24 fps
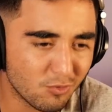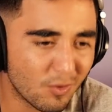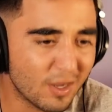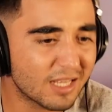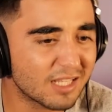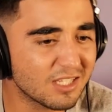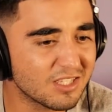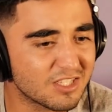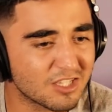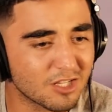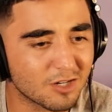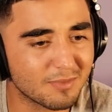Do
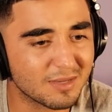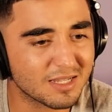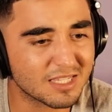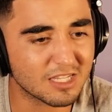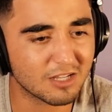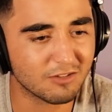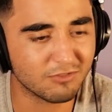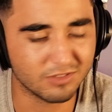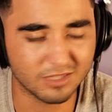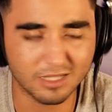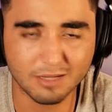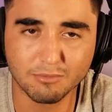I consider
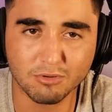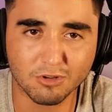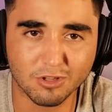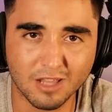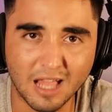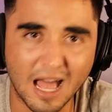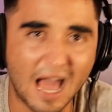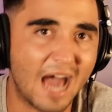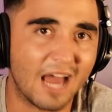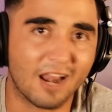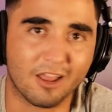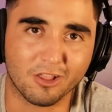myself
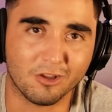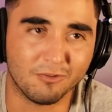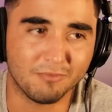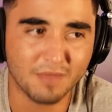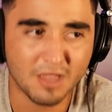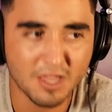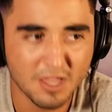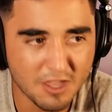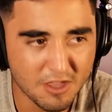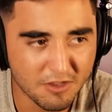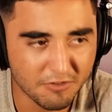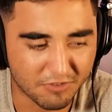liberal? I don't know.
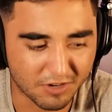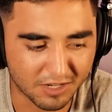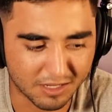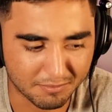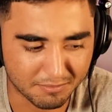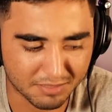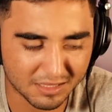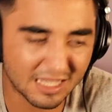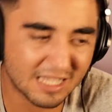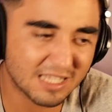Fuck it.